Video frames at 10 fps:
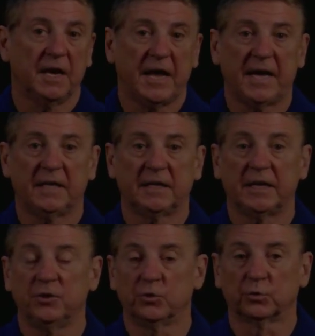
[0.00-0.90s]
And
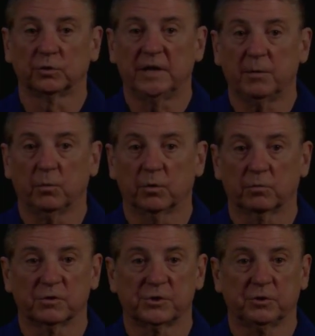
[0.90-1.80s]
in neural network
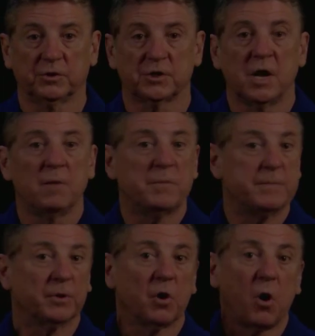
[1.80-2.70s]
research,
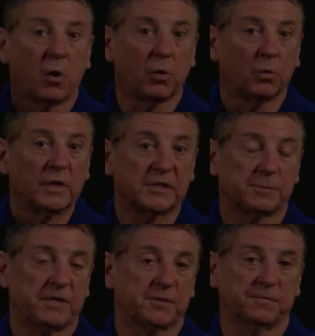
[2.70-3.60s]
people always
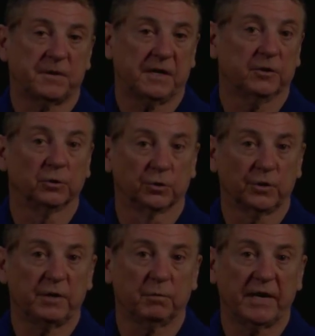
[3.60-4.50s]
specify the
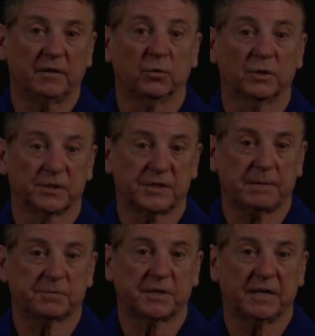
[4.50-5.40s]
learning rate or the
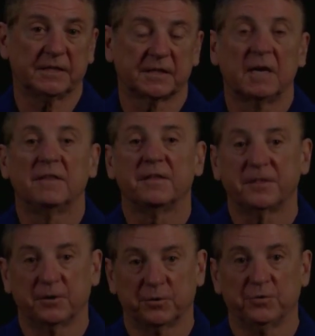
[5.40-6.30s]
step size that
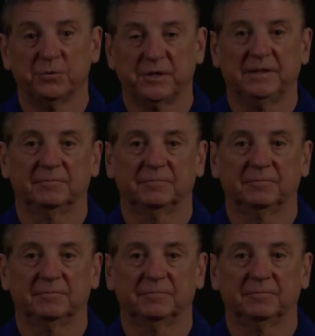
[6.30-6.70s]
they're using.